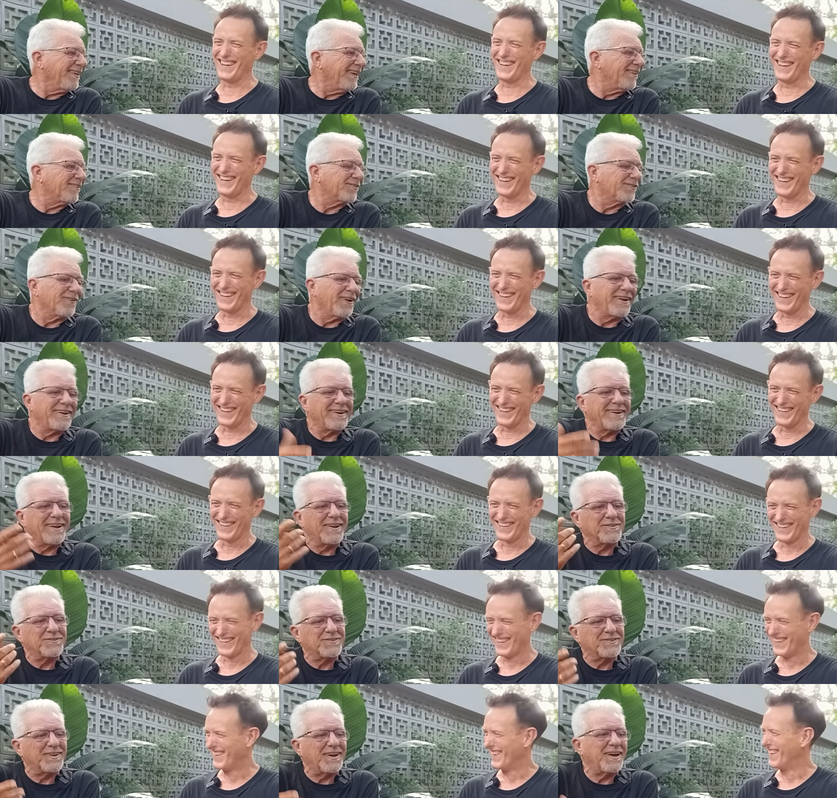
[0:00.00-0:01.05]
Speaker 1: it's raining
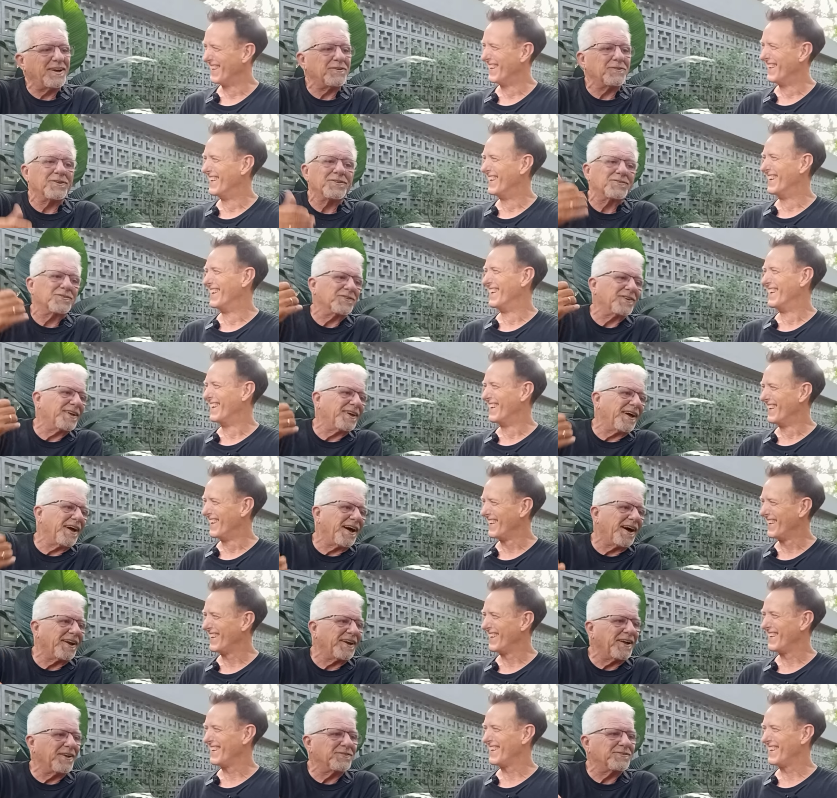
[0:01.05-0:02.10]
outside, or it's really
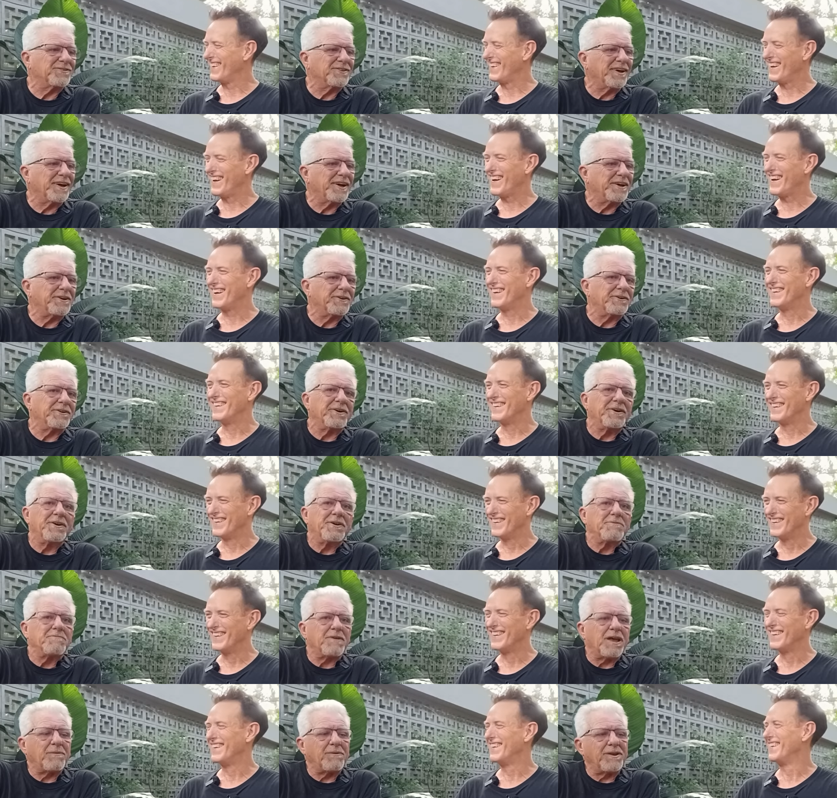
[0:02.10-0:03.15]
hot outside, yeah. or
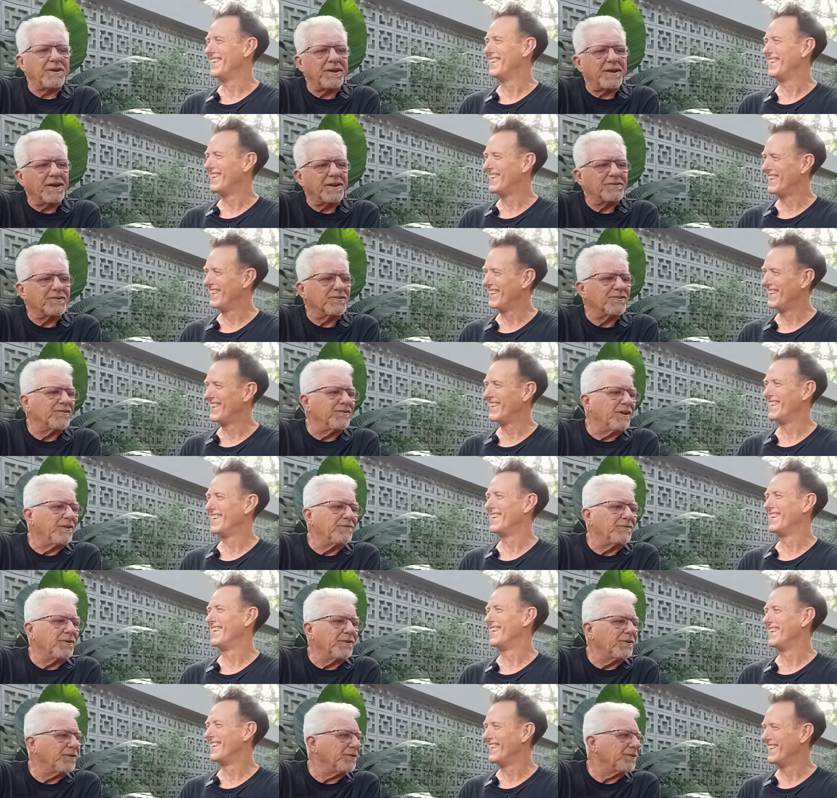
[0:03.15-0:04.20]
maybe you got the
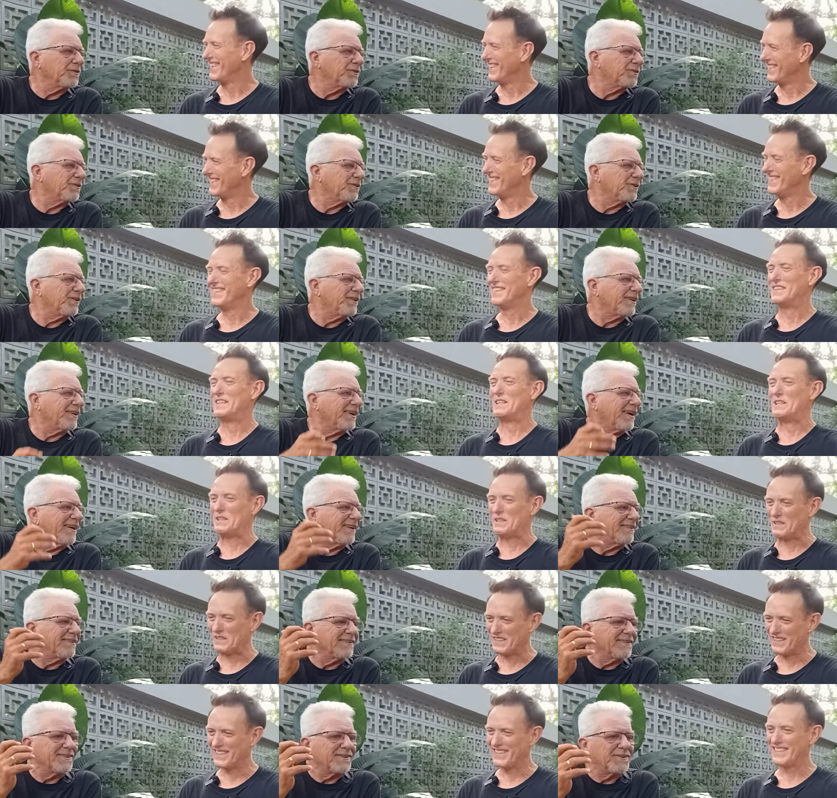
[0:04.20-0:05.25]
sniffles or you
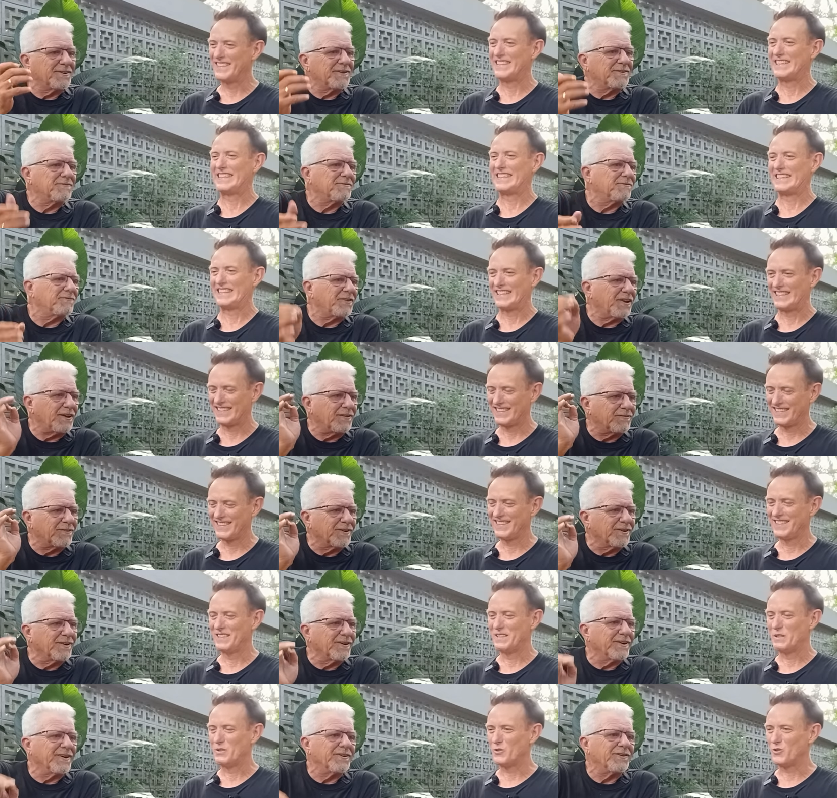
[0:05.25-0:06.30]
got a little
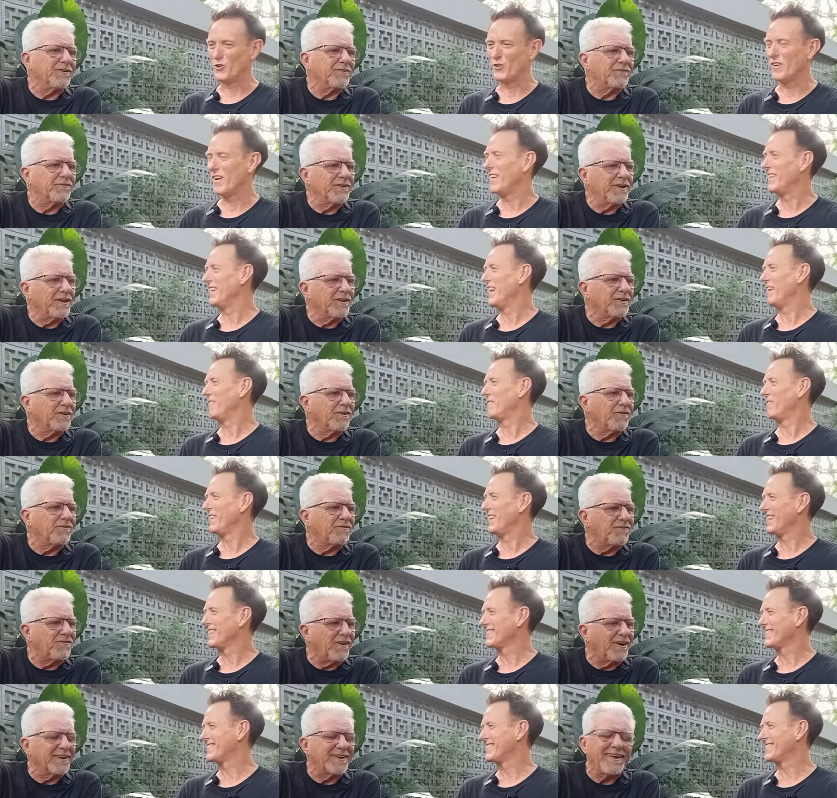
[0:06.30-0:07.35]
fever and turn you feel on a
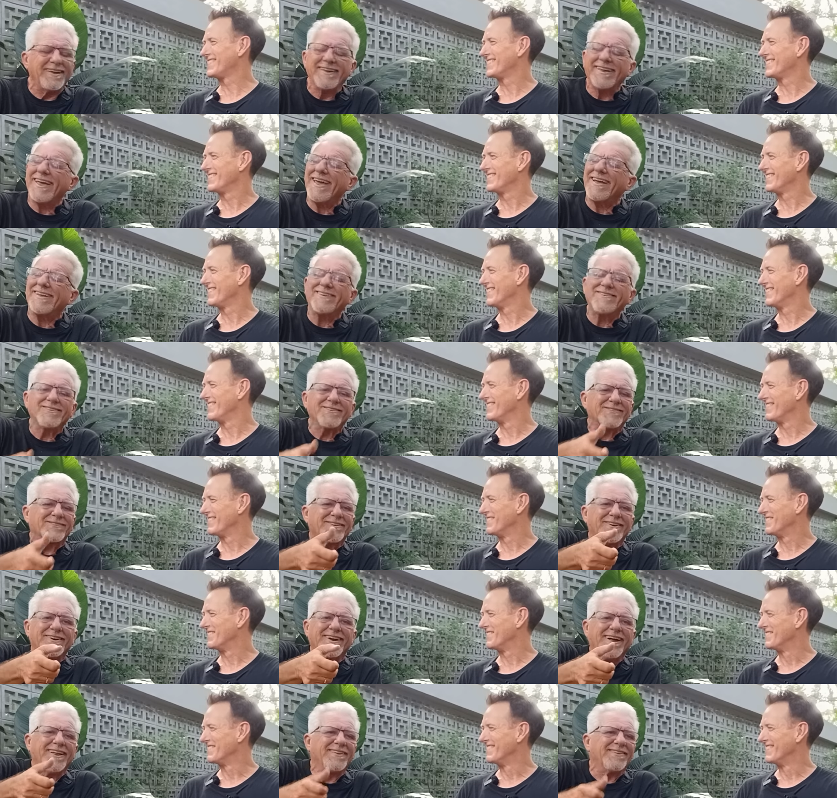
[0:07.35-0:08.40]
little funky. Yeah, you just
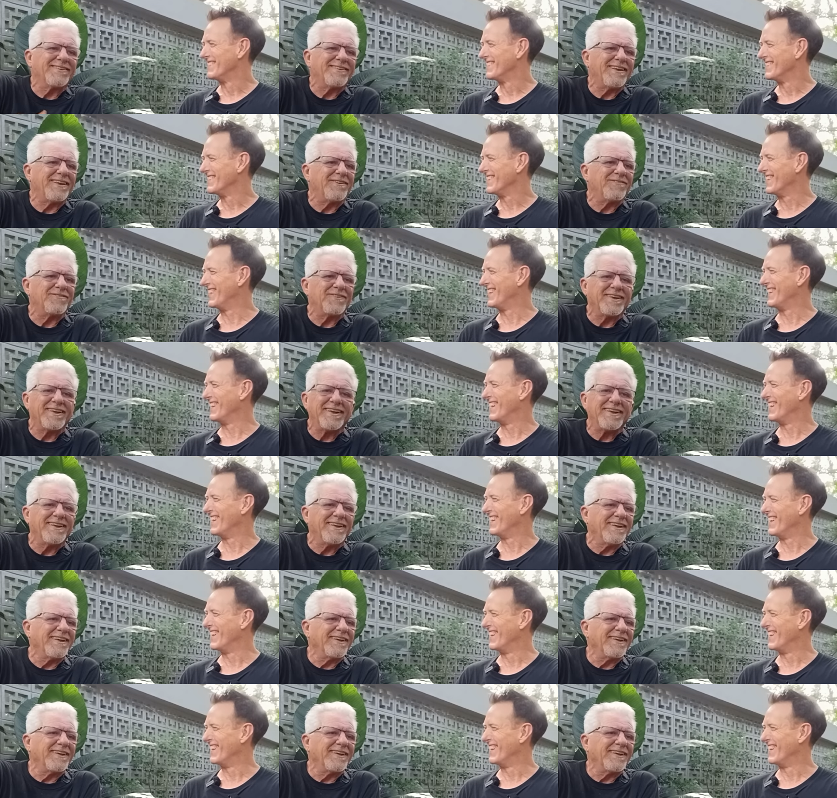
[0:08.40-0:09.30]
turn on TV,